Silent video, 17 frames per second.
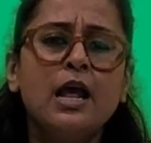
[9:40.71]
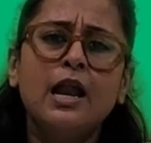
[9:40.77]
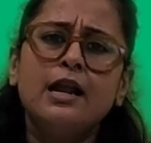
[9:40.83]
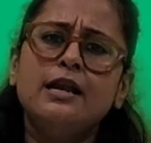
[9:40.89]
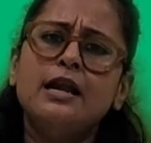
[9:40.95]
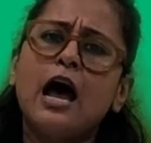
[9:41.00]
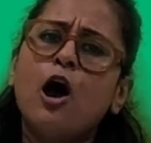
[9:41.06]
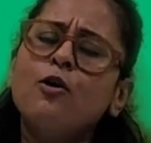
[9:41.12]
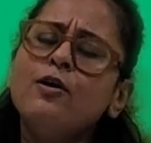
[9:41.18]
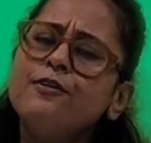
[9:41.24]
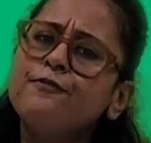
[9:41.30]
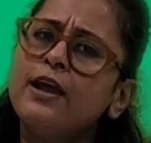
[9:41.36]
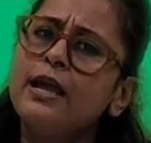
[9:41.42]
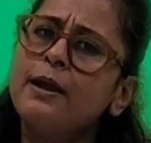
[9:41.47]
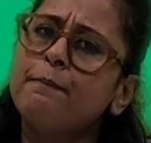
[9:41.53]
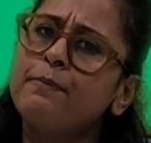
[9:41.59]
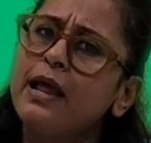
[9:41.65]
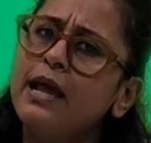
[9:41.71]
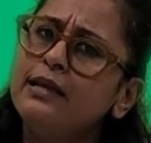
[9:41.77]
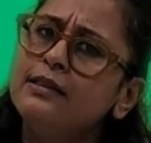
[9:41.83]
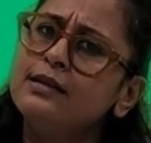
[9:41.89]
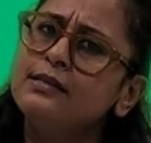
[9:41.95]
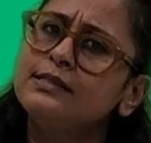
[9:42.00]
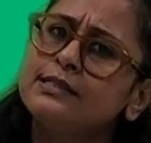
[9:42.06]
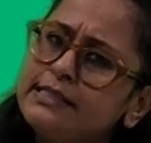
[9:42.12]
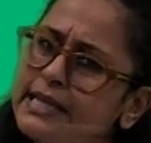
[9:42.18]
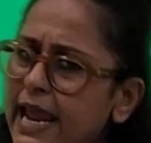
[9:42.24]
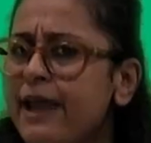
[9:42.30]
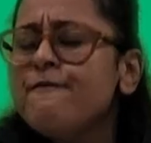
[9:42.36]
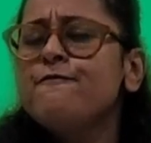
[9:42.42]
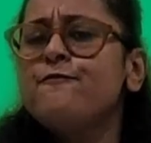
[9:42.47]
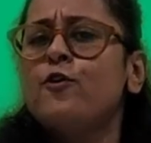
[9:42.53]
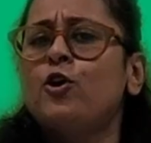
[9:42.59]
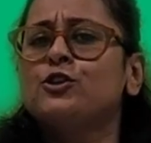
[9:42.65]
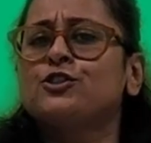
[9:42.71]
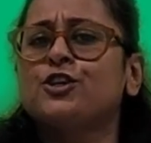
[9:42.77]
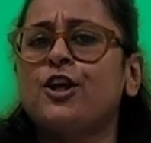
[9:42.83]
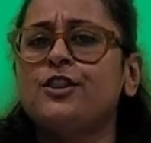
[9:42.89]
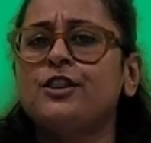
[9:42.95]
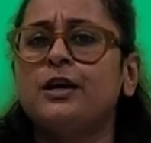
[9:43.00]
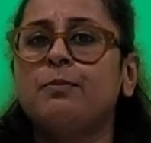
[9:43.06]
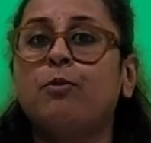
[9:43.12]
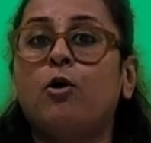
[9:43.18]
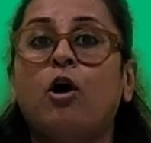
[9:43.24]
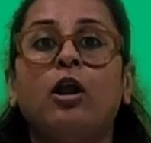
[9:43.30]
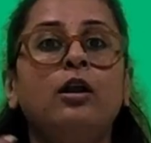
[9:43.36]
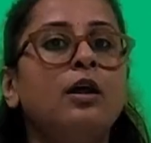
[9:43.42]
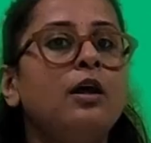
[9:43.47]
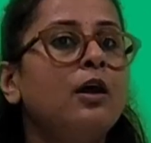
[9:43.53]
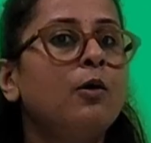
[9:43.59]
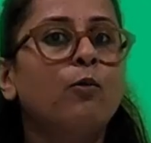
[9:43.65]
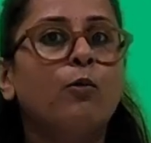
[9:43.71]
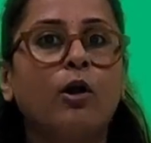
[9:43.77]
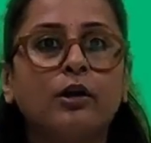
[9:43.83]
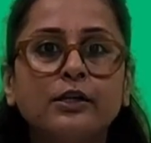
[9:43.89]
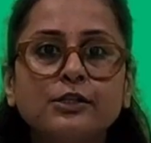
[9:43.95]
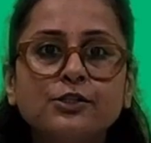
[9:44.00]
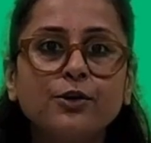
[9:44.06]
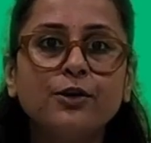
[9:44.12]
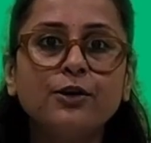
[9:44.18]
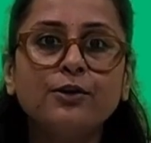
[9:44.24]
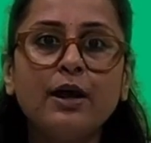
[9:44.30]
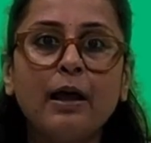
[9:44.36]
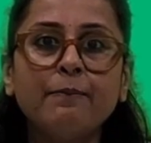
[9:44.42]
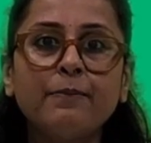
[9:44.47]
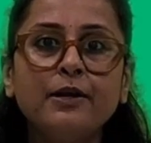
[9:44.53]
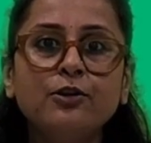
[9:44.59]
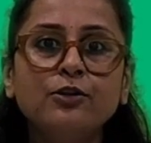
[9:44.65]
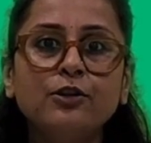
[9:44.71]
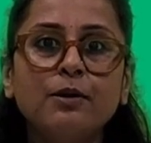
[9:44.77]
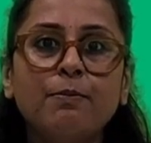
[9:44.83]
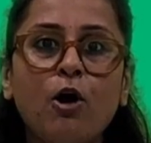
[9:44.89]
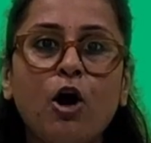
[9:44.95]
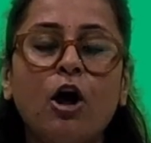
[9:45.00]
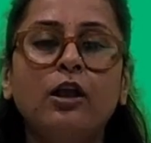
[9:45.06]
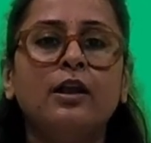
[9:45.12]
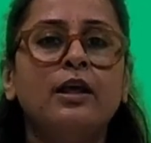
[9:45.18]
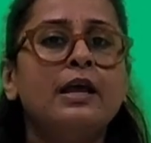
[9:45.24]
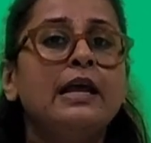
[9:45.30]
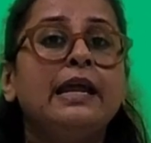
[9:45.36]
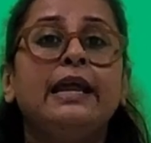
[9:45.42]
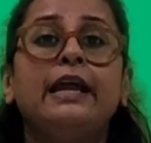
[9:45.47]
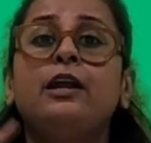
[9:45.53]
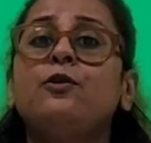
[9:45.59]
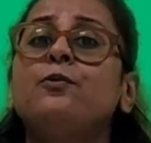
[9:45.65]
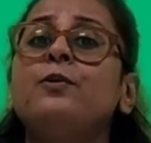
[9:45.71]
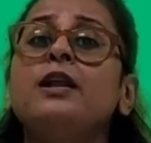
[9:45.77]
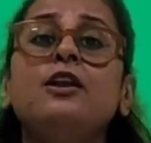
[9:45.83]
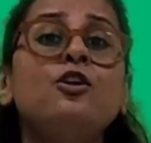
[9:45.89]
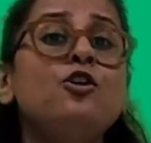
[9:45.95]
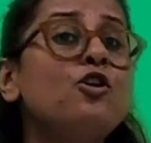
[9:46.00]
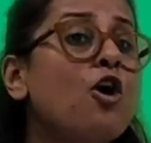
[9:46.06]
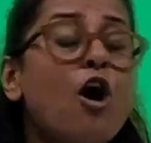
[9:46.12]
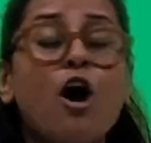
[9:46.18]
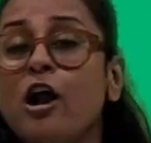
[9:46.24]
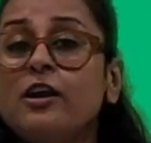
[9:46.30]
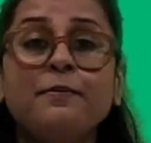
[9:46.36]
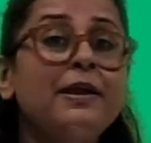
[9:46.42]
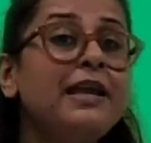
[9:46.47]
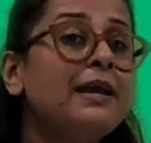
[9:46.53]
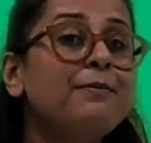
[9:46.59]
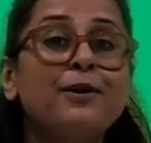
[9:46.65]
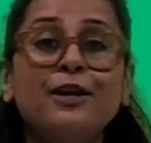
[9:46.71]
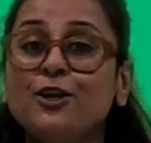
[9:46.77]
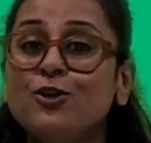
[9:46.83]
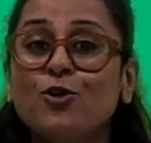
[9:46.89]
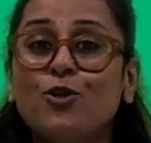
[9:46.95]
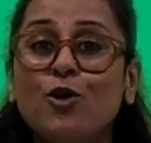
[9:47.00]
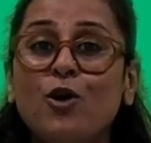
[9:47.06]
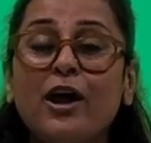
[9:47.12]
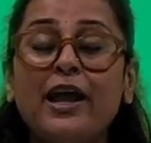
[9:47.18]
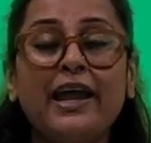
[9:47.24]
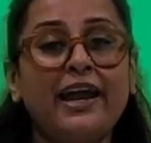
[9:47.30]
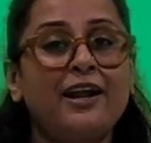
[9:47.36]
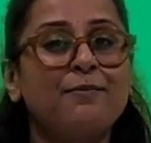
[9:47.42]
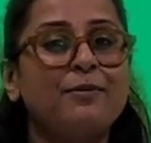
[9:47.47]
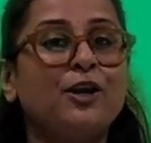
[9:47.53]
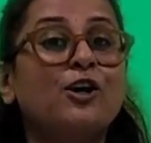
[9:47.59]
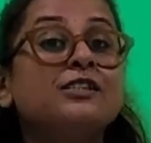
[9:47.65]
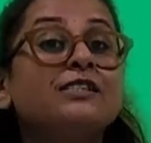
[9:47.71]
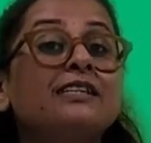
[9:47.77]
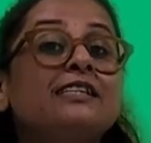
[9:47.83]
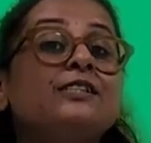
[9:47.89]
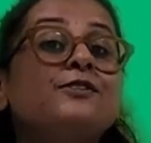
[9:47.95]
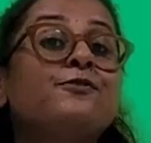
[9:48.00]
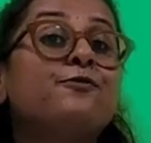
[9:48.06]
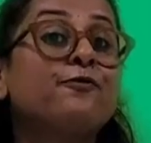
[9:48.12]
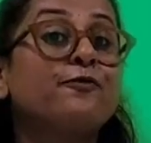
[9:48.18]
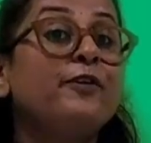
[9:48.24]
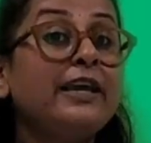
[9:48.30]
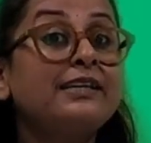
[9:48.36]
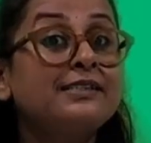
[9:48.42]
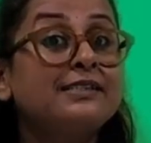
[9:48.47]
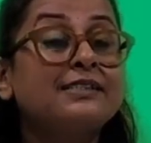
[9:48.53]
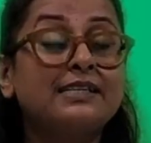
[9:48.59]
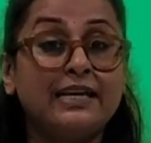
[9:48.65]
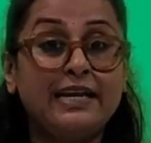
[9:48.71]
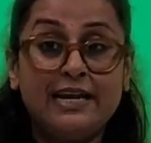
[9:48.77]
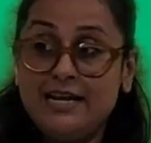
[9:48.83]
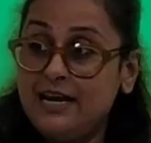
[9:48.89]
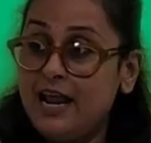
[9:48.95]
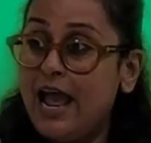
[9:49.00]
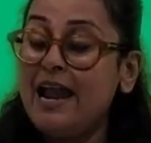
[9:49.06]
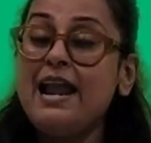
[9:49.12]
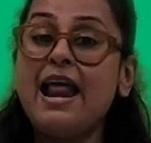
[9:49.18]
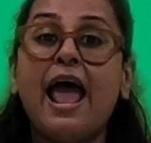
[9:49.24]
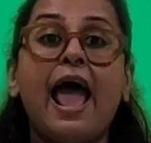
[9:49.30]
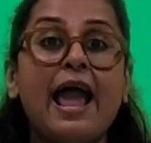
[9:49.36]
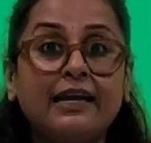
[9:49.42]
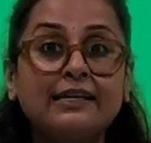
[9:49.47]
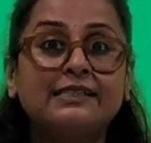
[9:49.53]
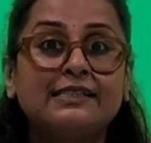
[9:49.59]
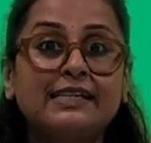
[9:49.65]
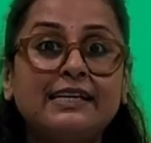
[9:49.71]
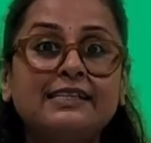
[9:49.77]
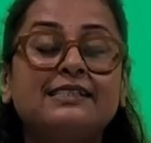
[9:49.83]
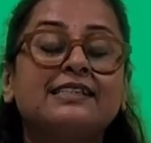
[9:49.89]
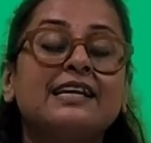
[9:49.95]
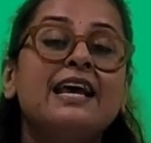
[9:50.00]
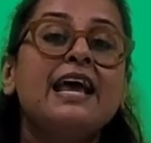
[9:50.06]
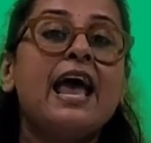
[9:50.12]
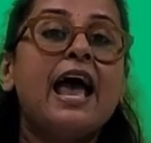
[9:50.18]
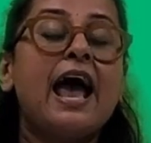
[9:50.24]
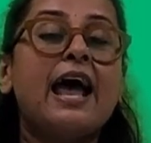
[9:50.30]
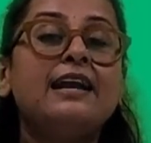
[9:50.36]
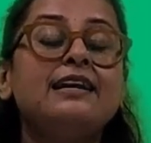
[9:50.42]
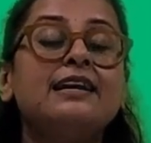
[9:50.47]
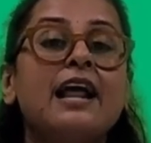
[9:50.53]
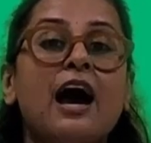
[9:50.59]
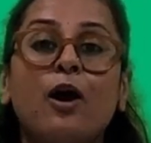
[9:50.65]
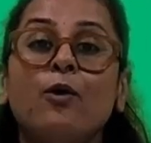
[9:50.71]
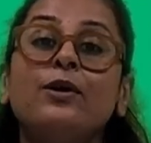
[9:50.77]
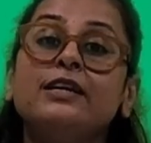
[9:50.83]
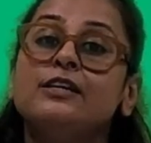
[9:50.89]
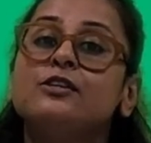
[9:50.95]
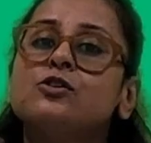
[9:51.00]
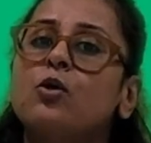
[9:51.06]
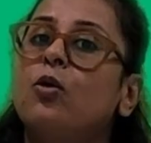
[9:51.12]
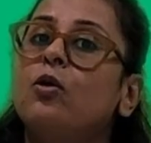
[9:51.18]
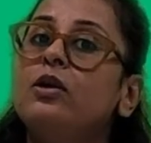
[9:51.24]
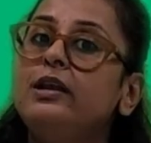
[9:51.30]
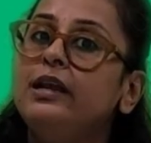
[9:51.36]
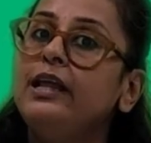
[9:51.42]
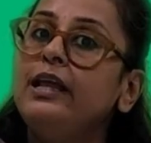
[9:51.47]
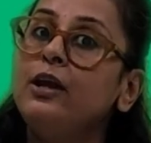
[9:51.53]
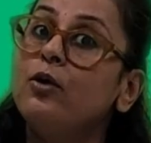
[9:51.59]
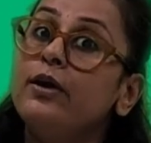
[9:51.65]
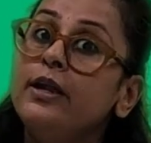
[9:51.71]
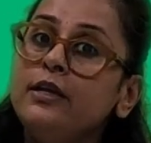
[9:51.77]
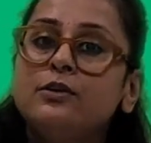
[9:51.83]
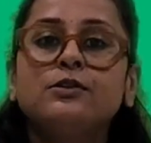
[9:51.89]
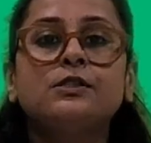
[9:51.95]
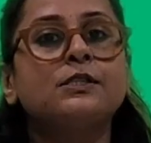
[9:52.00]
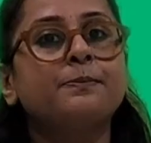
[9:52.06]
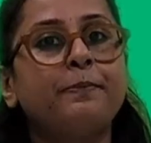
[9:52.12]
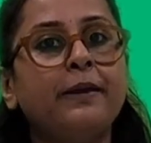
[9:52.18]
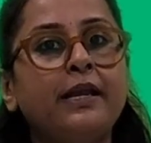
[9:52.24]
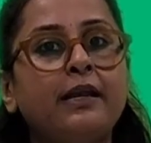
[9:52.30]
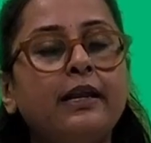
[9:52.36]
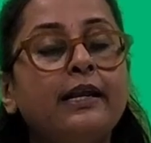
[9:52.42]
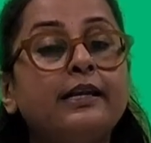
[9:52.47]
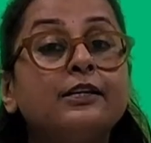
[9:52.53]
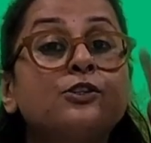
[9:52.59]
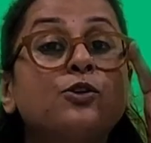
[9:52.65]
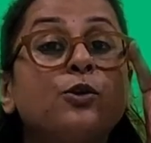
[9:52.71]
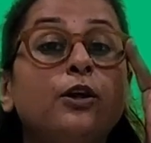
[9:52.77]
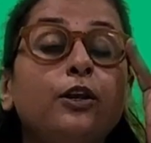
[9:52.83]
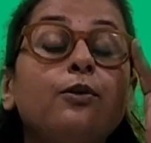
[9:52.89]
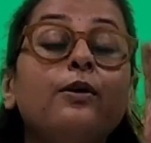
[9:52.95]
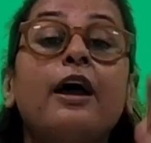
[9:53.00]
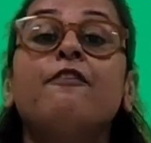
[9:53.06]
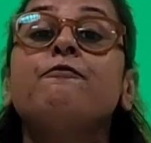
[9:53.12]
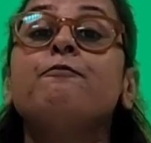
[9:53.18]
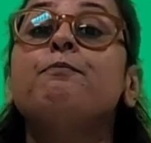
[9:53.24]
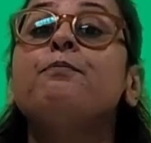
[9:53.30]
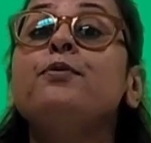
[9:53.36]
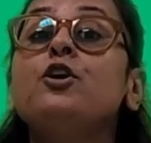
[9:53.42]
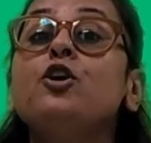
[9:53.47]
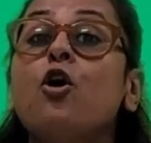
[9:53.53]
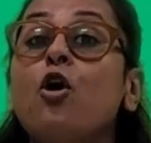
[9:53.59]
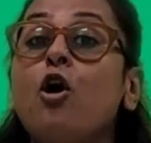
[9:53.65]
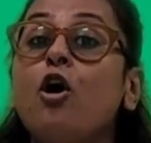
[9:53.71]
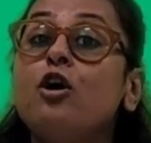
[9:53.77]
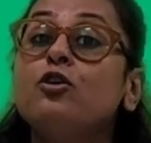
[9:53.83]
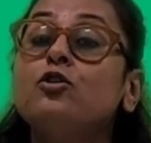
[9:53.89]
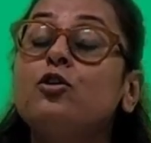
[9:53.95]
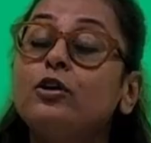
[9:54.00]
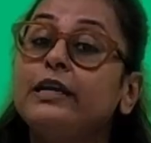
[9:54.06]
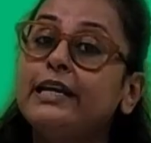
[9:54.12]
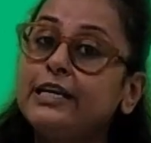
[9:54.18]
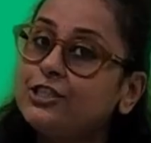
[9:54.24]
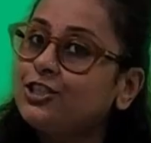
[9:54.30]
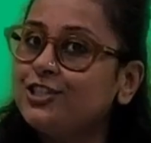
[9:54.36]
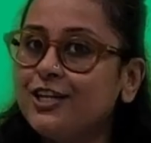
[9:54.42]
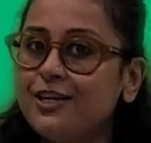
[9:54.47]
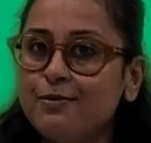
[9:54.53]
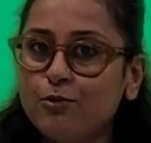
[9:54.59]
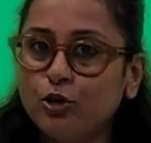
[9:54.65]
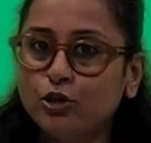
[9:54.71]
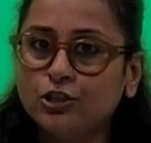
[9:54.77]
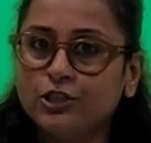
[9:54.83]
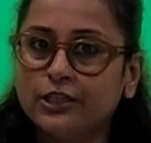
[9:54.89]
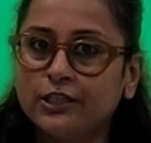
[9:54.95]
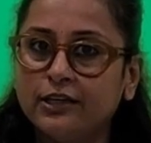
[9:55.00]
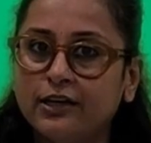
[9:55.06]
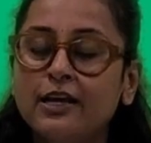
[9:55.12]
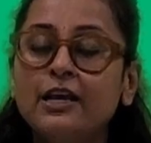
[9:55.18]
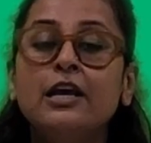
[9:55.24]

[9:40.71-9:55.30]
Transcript: Now if I apply the same force on the ball, what is going to happen to the ball? It will not be able to go ahead because it is fixed in an axis, and now it is only going to spin. It is going to have pure rotational motion.